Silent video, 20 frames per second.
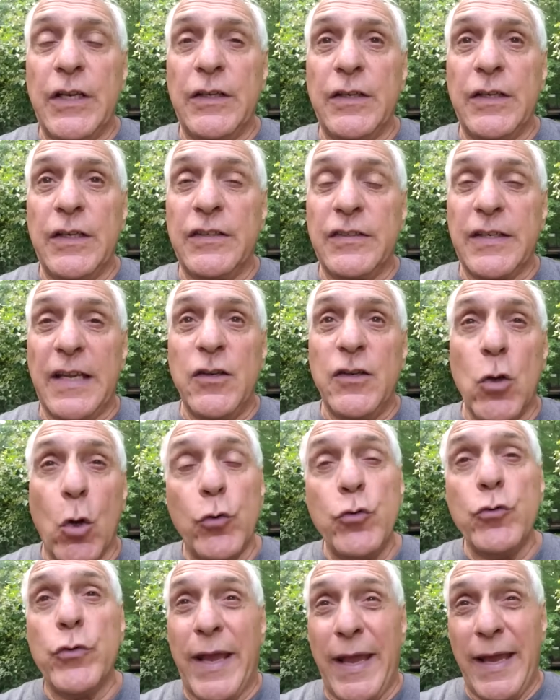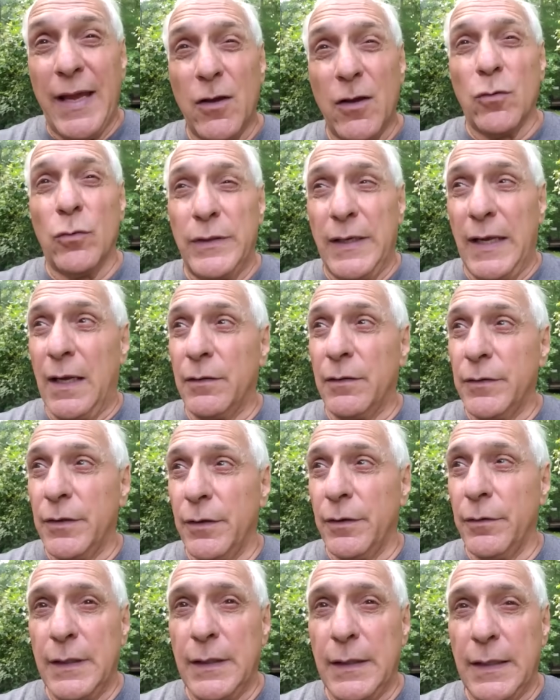And they said, No, you can't go down
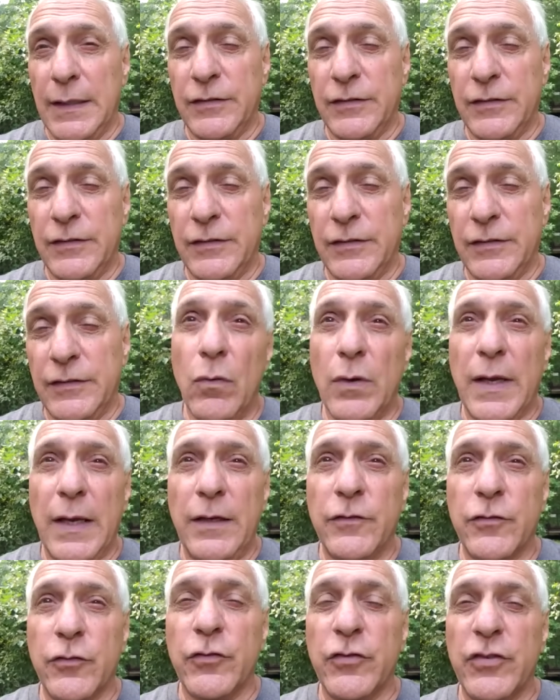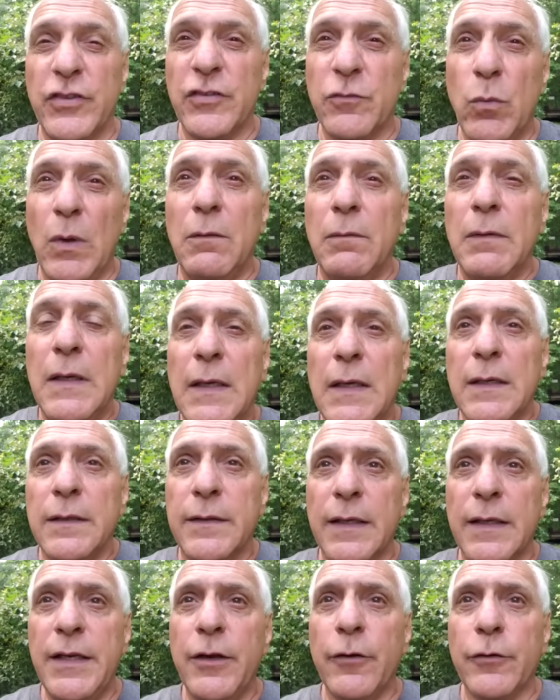there. And I said, Oh, okay. And she says, Well,
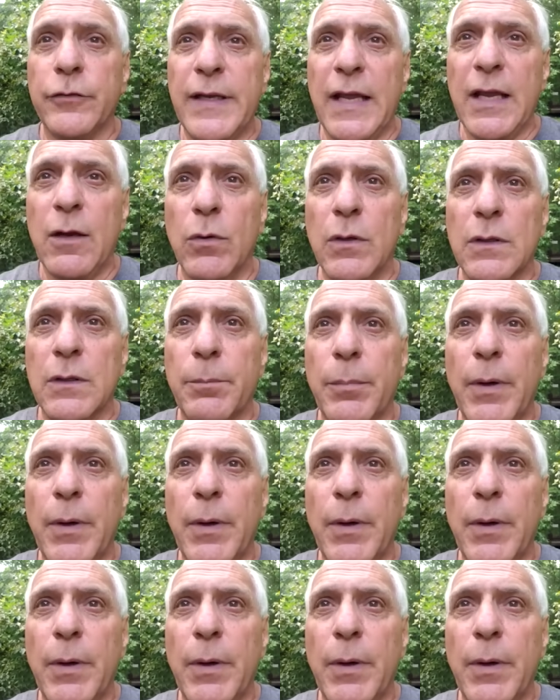then here, take one of the